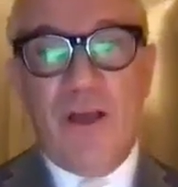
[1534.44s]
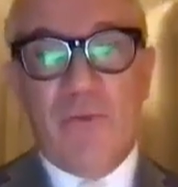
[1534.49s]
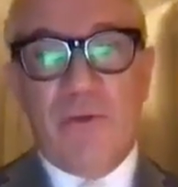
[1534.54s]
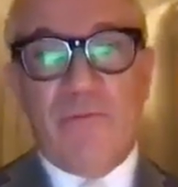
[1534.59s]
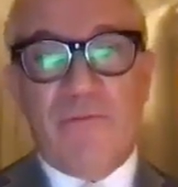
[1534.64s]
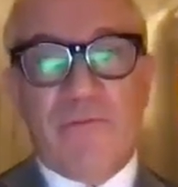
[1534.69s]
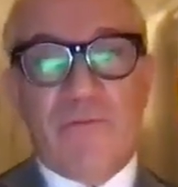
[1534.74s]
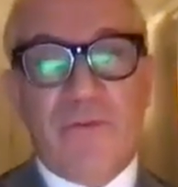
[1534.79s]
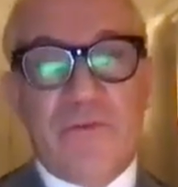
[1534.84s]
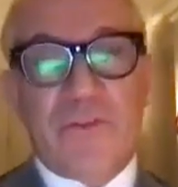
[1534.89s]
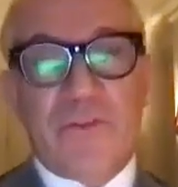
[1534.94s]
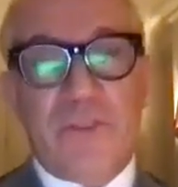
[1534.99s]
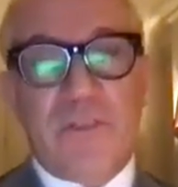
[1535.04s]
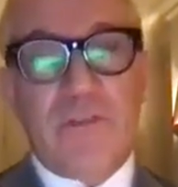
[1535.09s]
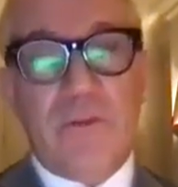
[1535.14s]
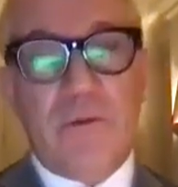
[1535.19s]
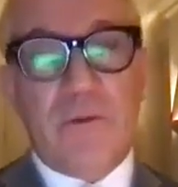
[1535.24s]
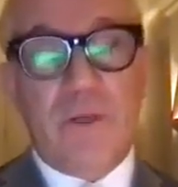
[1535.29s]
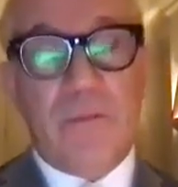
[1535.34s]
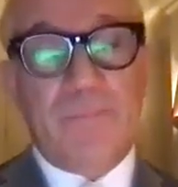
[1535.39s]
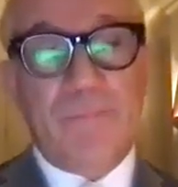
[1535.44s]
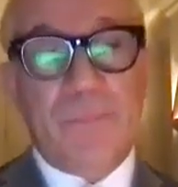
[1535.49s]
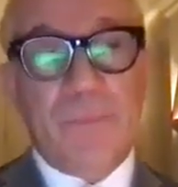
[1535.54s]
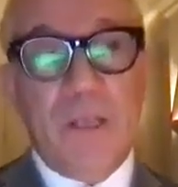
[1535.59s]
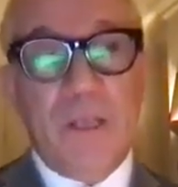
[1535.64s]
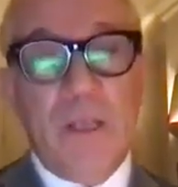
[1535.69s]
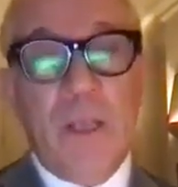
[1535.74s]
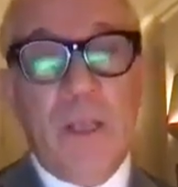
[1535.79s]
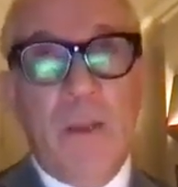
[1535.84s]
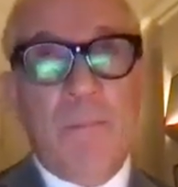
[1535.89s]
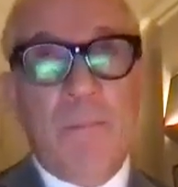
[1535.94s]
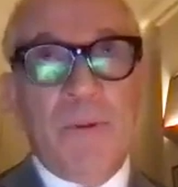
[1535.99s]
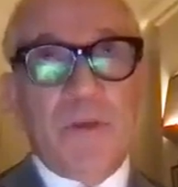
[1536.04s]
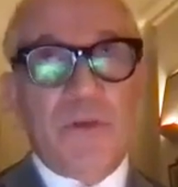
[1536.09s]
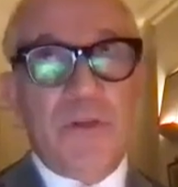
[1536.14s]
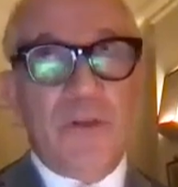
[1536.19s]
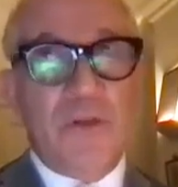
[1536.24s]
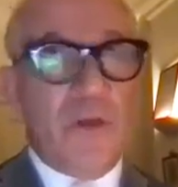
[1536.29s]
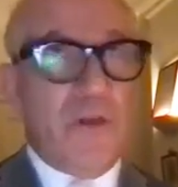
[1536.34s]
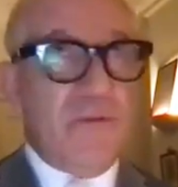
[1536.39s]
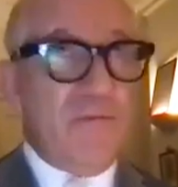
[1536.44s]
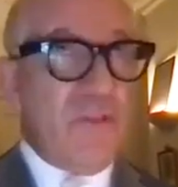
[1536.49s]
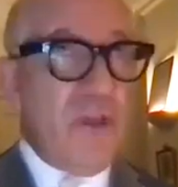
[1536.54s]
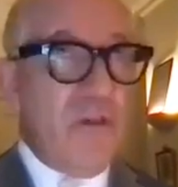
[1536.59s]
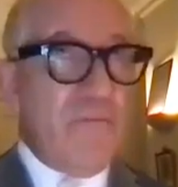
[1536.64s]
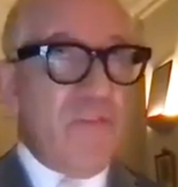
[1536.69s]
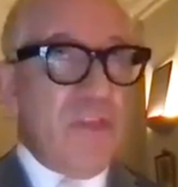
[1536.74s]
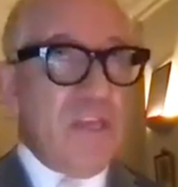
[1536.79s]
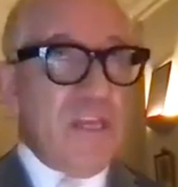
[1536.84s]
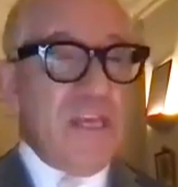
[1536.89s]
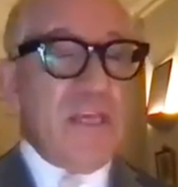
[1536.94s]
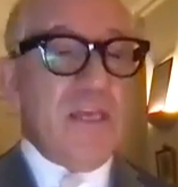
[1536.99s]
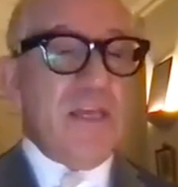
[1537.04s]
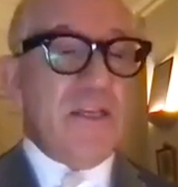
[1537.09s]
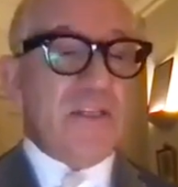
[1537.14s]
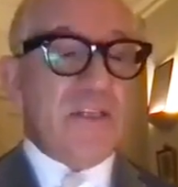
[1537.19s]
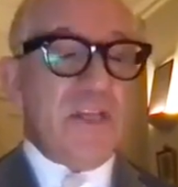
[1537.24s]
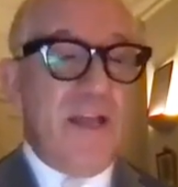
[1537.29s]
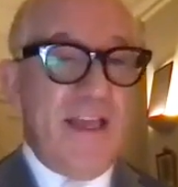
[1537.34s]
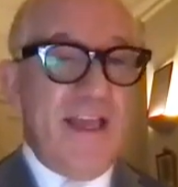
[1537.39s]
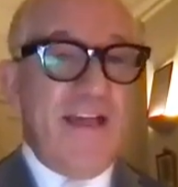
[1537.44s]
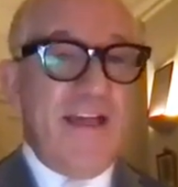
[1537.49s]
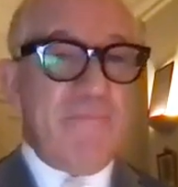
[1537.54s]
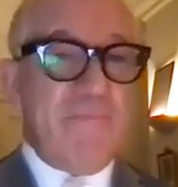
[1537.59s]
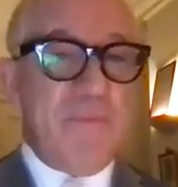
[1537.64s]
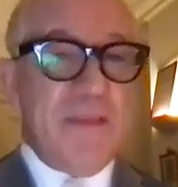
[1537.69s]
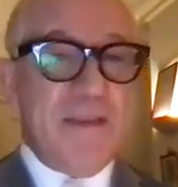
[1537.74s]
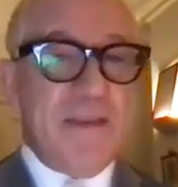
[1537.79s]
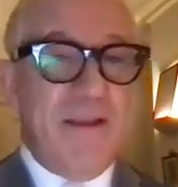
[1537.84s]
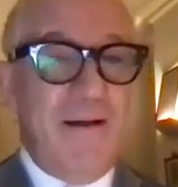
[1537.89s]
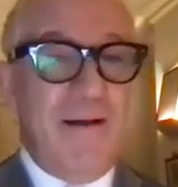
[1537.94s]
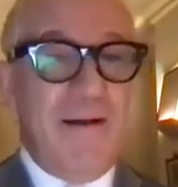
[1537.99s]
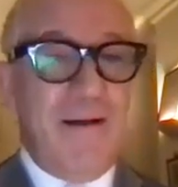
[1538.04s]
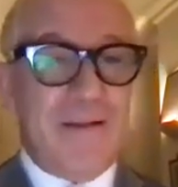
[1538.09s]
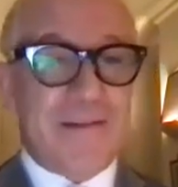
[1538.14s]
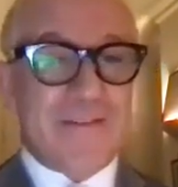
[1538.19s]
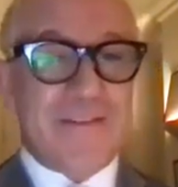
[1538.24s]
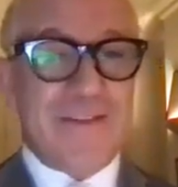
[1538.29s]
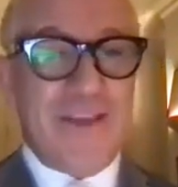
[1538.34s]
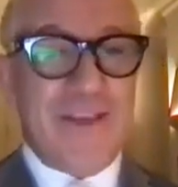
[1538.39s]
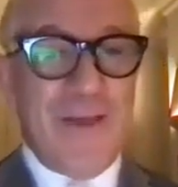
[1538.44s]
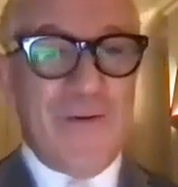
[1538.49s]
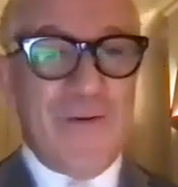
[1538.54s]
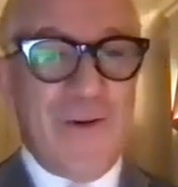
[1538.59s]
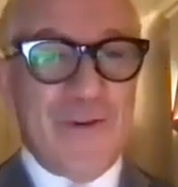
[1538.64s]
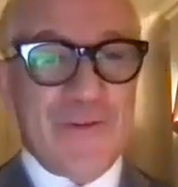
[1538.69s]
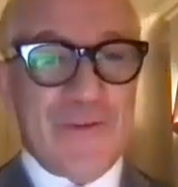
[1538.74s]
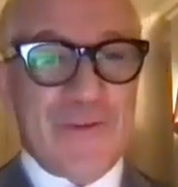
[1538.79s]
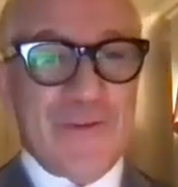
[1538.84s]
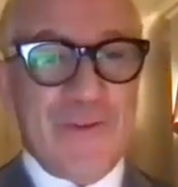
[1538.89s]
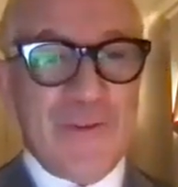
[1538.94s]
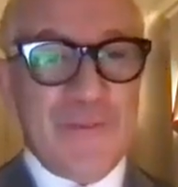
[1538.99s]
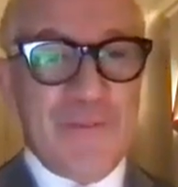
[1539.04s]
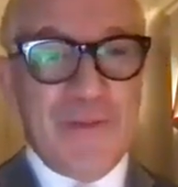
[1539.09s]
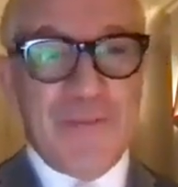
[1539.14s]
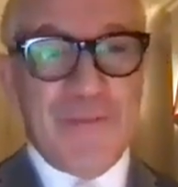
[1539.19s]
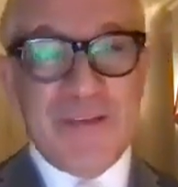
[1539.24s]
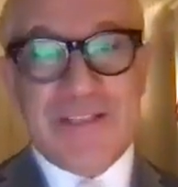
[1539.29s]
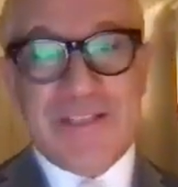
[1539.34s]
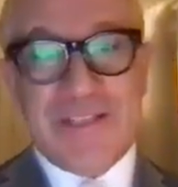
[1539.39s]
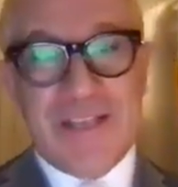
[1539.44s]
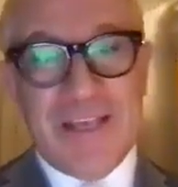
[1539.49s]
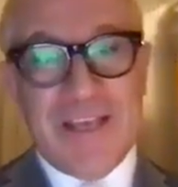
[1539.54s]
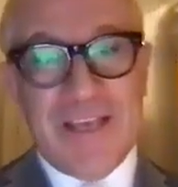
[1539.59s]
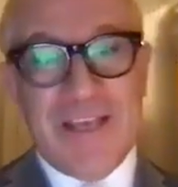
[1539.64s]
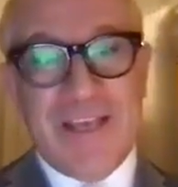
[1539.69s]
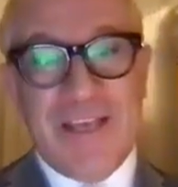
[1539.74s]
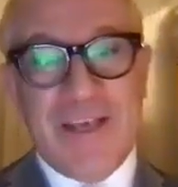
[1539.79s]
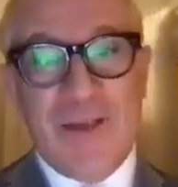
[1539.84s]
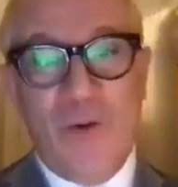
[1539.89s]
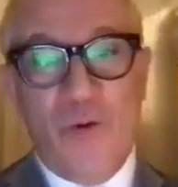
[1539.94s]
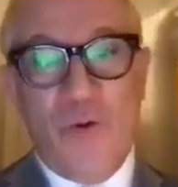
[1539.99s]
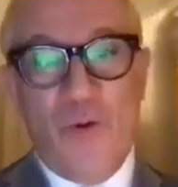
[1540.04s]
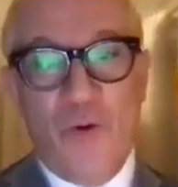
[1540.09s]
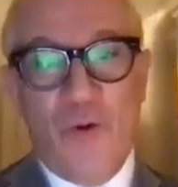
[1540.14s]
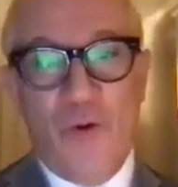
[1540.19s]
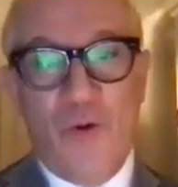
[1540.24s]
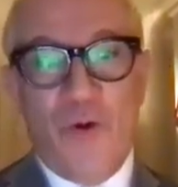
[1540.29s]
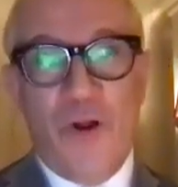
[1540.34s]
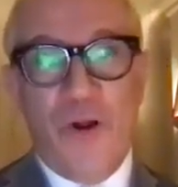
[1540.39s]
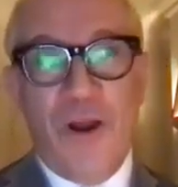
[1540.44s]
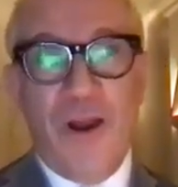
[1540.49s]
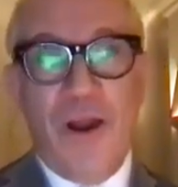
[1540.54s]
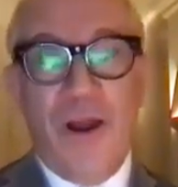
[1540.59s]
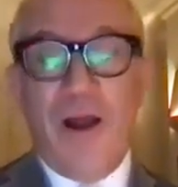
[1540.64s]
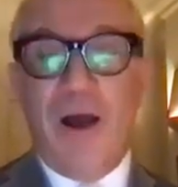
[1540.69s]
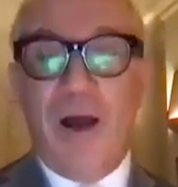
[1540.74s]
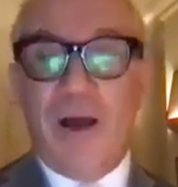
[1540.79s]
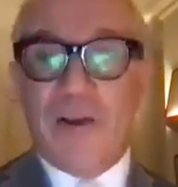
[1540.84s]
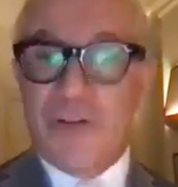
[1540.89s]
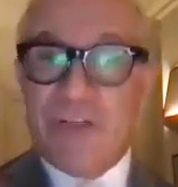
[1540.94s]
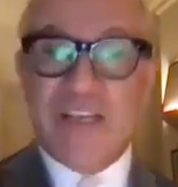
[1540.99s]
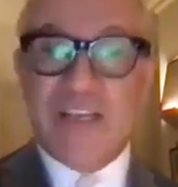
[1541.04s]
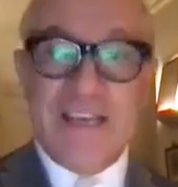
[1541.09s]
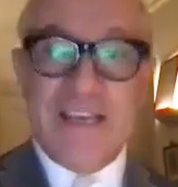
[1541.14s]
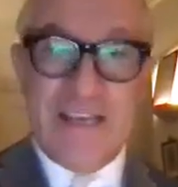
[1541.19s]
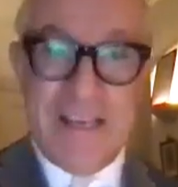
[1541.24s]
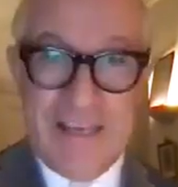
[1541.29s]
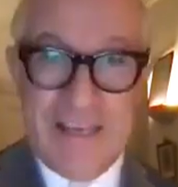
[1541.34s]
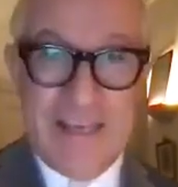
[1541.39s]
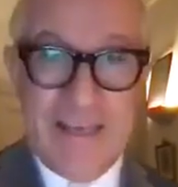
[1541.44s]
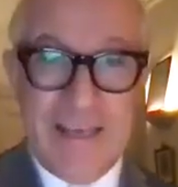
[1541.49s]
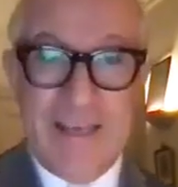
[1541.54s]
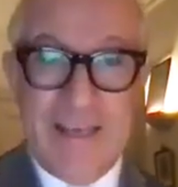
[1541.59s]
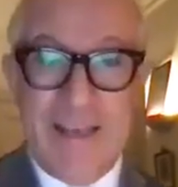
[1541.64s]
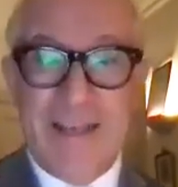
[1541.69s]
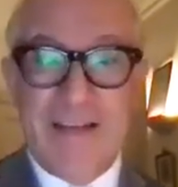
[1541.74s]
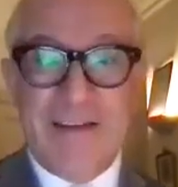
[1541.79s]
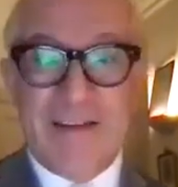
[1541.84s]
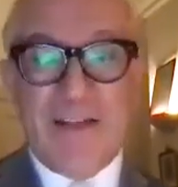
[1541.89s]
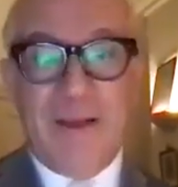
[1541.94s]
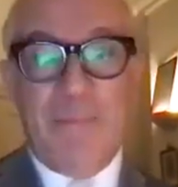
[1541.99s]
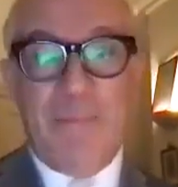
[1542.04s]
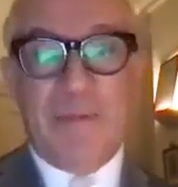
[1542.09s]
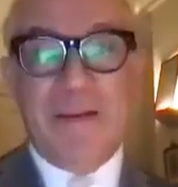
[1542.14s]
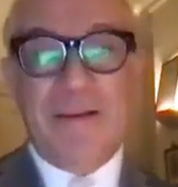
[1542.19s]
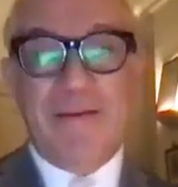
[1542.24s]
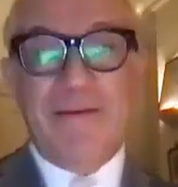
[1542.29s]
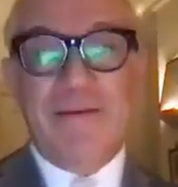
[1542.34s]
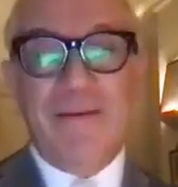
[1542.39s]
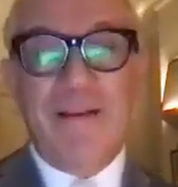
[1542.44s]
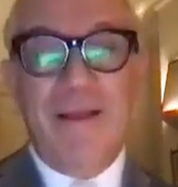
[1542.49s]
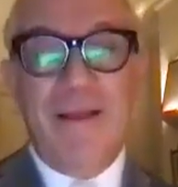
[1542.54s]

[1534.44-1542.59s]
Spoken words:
refuse to do it. But you know, over the years, I have been asked to go on to the BBC or RTE in Dublin,